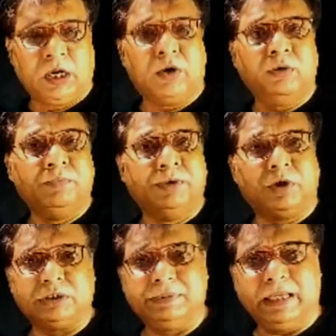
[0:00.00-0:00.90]
because of
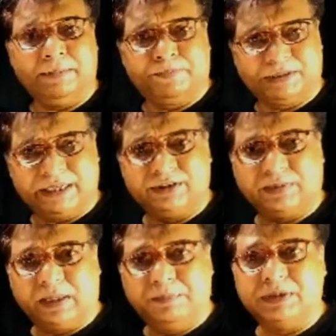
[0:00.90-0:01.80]
the presence of
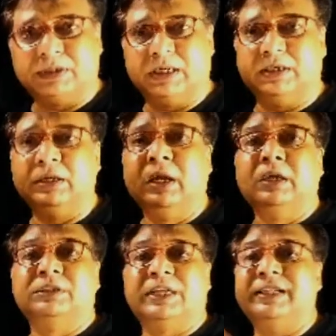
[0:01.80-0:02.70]
ampicillin,
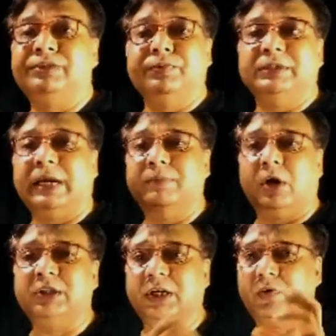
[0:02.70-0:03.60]
cells which have not
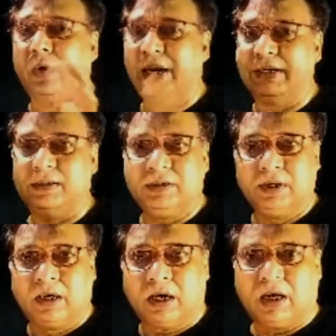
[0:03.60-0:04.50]
acquired
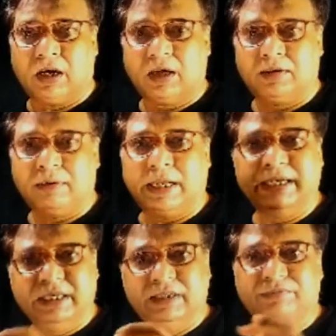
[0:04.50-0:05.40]

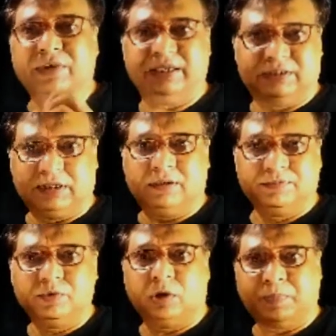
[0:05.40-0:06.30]
any vector or
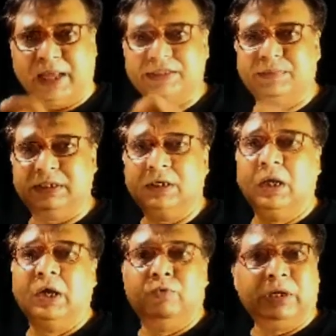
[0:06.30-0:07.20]
plasmid
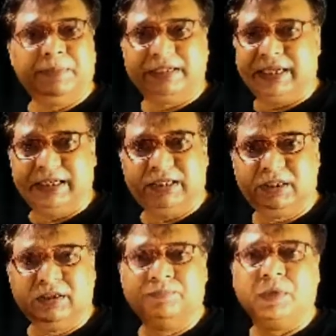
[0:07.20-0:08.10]
will be killed.
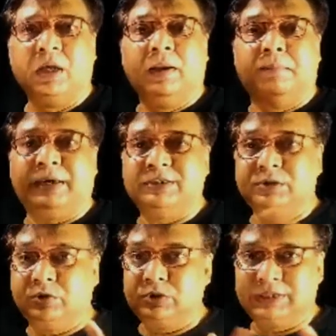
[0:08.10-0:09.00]
But those
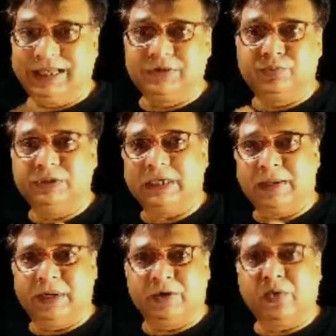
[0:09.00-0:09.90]
cells which have
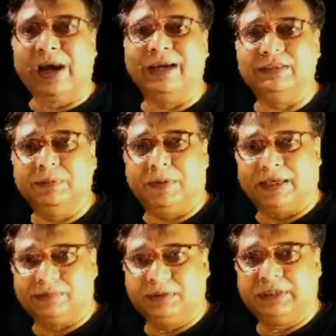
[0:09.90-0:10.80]
acquired the plasmid,
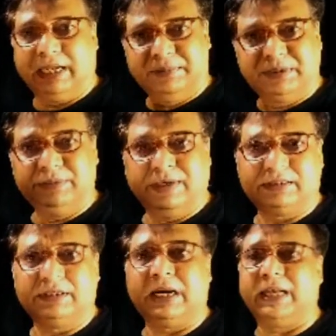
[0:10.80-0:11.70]
the empty vector
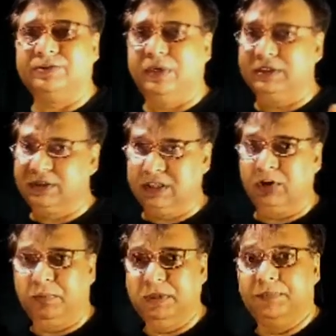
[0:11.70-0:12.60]
as well as the
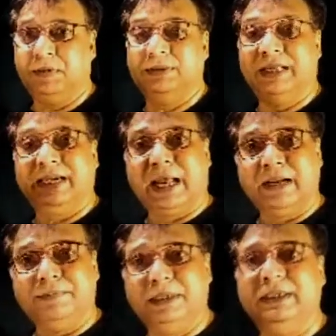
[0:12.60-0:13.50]
recombinant plate, they can
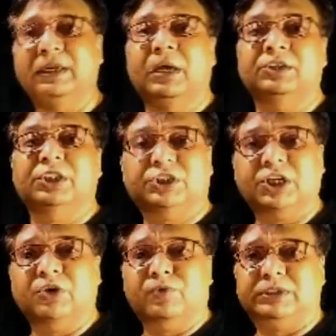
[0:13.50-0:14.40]
be
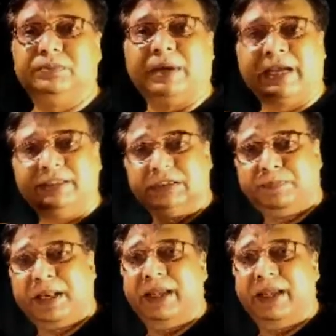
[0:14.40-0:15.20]
distinguished by this plate